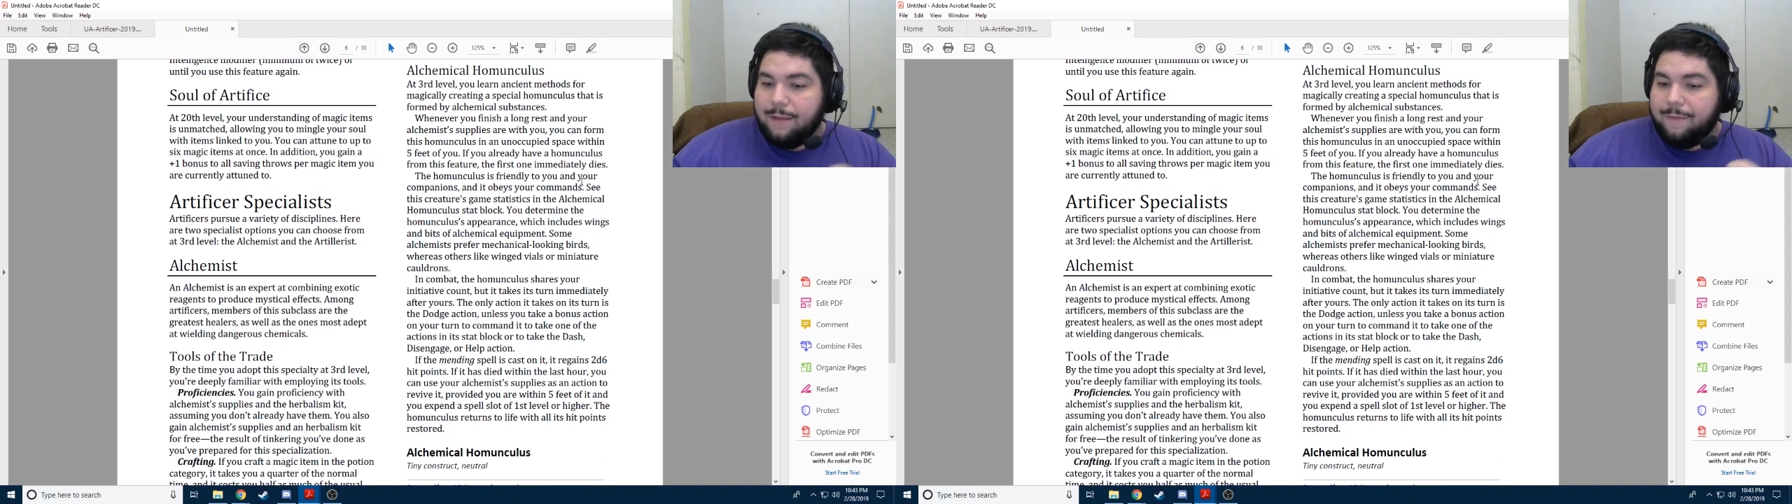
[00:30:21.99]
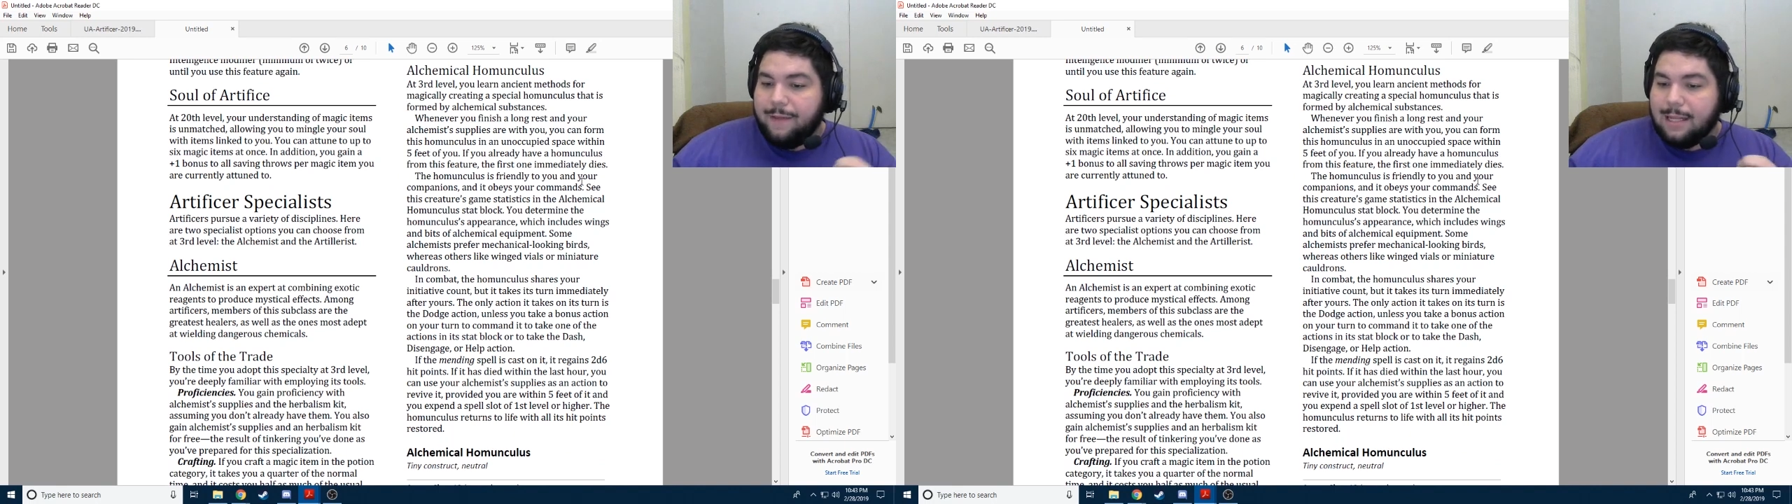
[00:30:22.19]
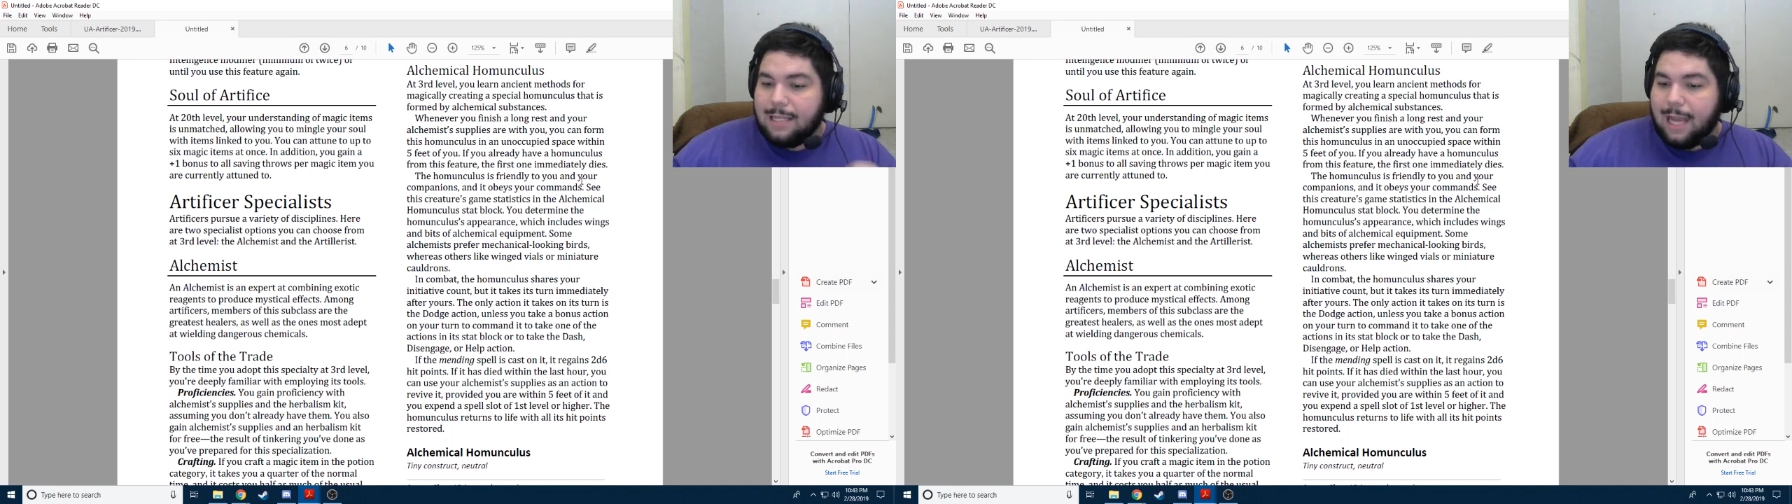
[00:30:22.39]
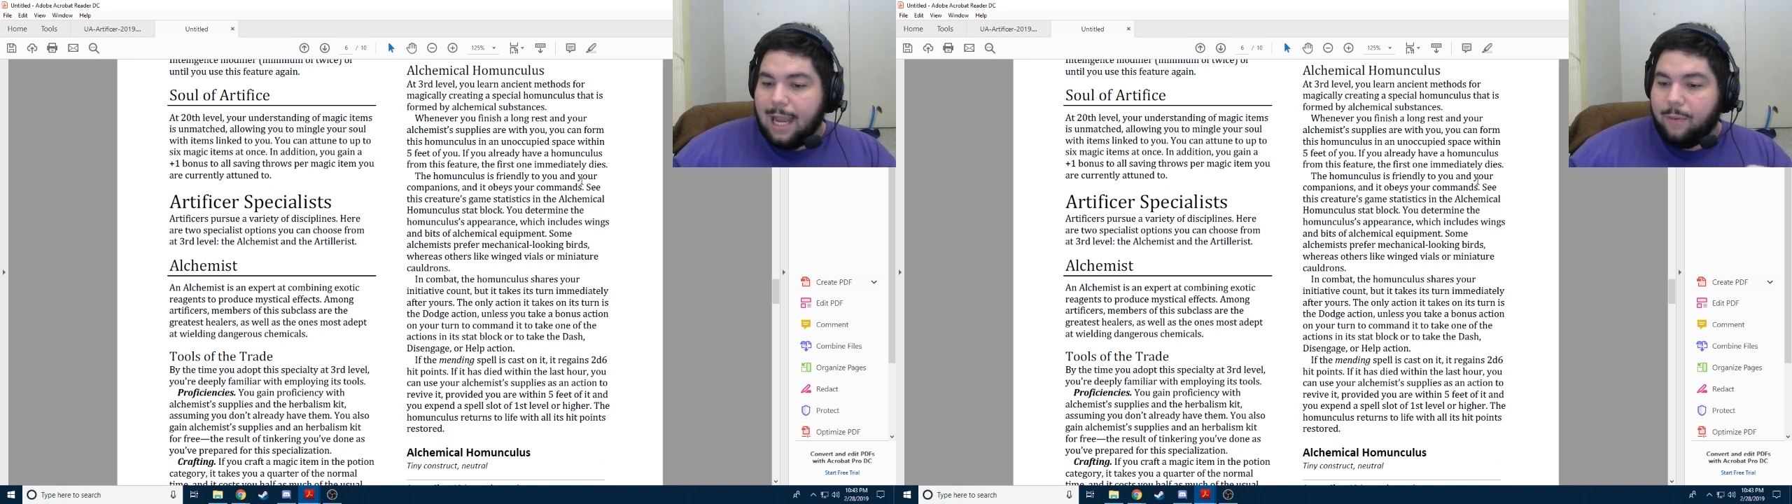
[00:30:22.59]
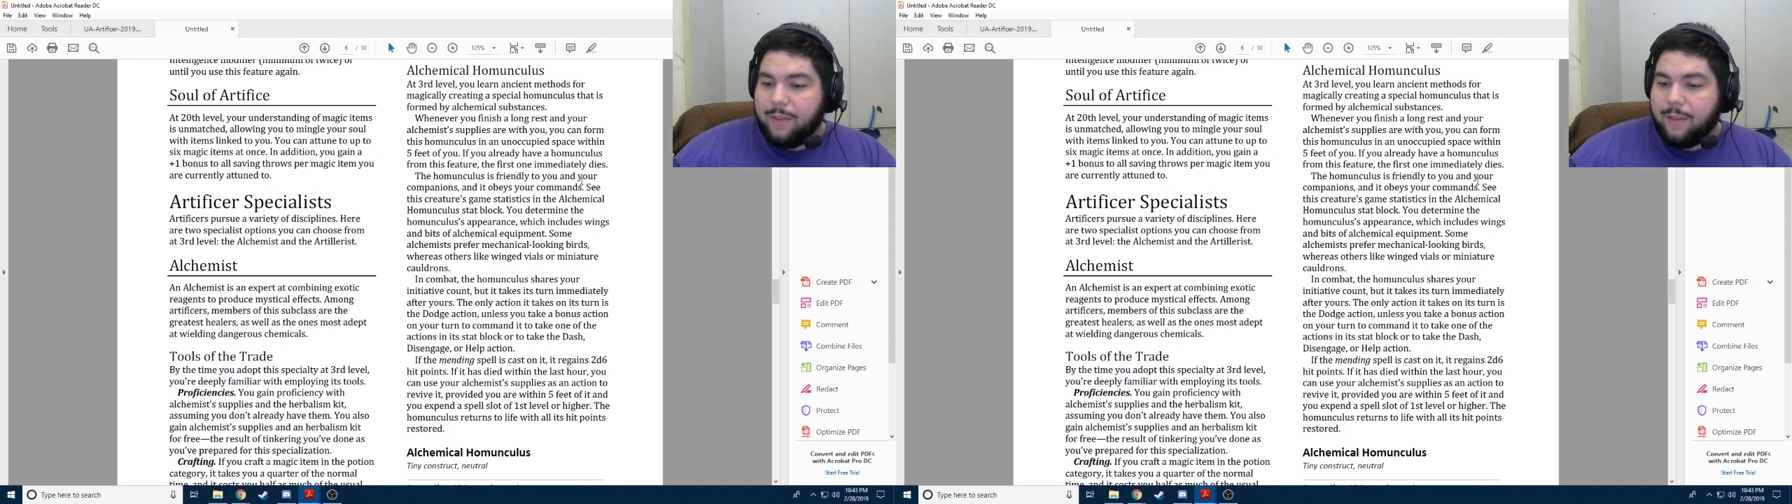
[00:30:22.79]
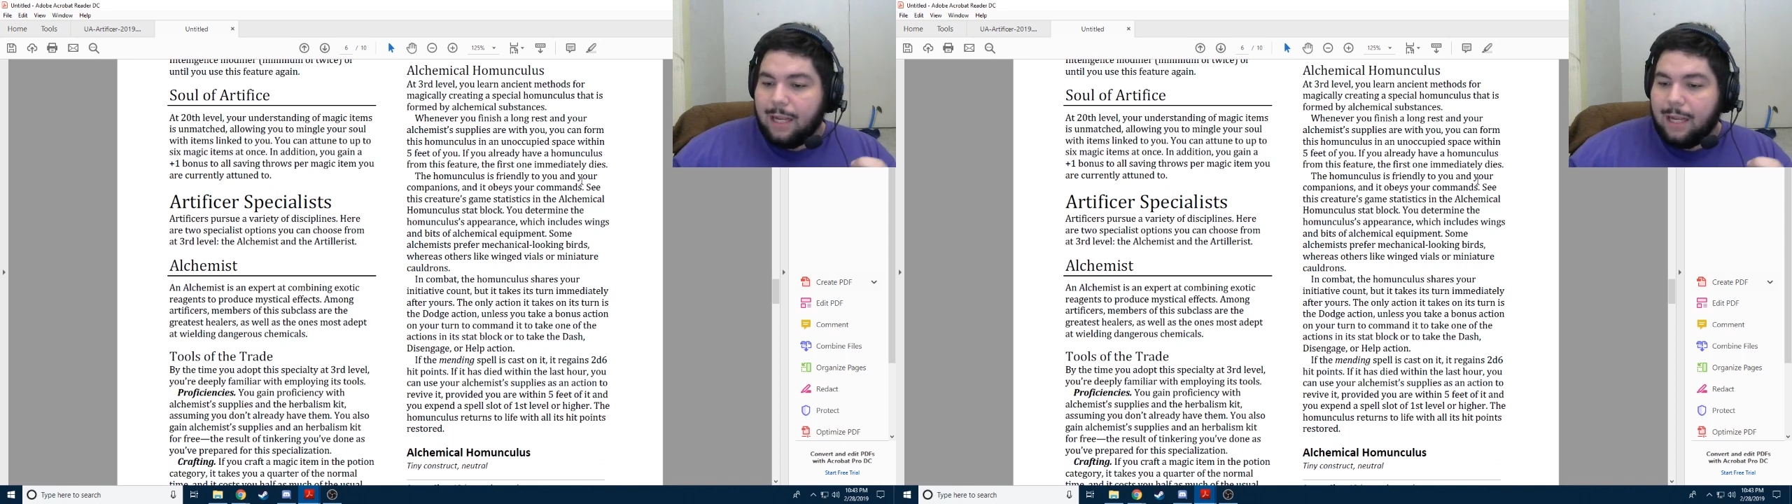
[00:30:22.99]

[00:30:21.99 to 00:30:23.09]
If it has died within the